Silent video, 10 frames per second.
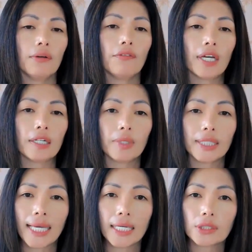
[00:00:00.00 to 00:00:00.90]
Vitamin
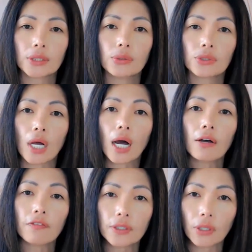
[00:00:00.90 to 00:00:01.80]
K2 is
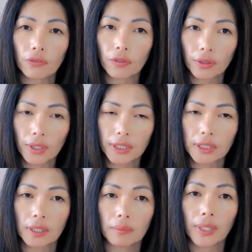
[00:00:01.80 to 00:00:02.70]
often
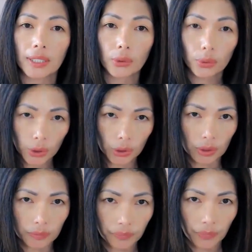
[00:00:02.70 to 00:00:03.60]
overlooked but
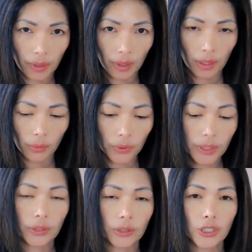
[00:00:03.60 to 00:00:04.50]
crucial.
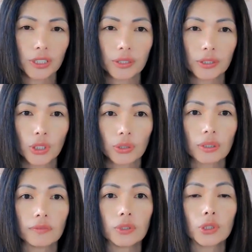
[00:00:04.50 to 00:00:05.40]
Research in the Journal
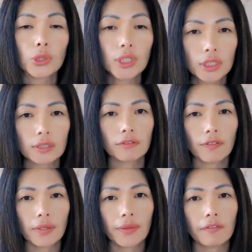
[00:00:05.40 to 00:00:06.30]
of Nutrition
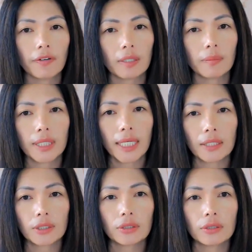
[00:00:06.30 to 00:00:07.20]
found that vitamin
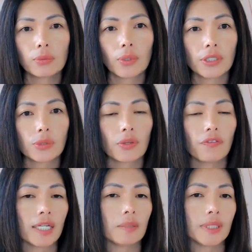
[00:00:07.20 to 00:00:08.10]
K2 works with
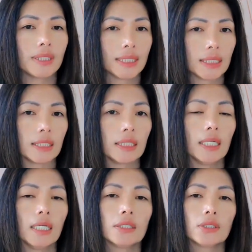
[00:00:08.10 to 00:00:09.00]
vitamin D
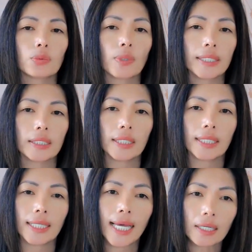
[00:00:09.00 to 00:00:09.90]
to
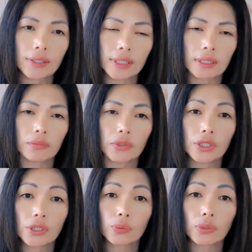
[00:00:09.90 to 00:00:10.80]
regulate calcium,
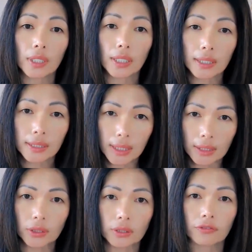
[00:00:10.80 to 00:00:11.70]
which is essential